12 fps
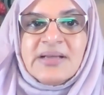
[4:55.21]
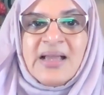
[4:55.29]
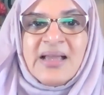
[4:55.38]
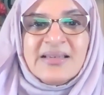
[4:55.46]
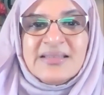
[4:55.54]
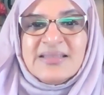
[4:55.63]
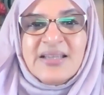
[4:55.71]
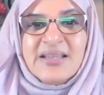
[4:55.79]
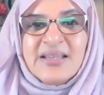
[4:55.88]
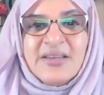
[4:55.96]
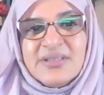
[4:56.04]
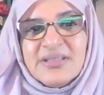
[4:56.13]
and it
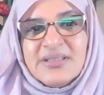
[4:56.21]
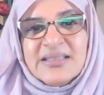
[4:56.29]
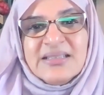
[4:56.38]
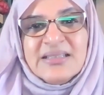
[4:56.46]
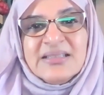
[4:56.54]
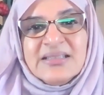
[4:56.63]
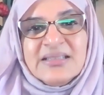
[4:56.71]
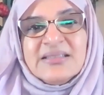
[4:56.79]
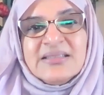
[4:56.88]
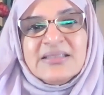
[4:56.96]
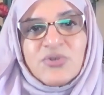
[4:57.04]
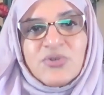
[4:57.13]
definitely
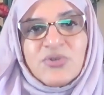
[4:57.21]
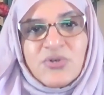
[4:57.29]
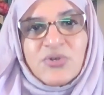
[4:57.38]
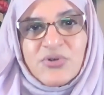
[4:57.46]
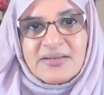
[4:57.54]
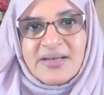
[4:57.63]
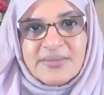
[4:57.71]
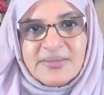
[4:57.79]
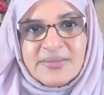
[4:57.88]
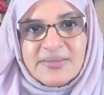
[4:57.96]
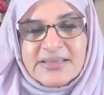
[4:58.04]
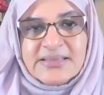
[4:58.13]
destroys our
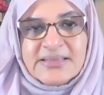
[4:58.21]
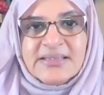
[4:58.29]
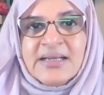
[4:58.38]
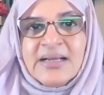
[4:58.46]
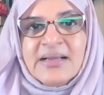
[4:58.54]
credibility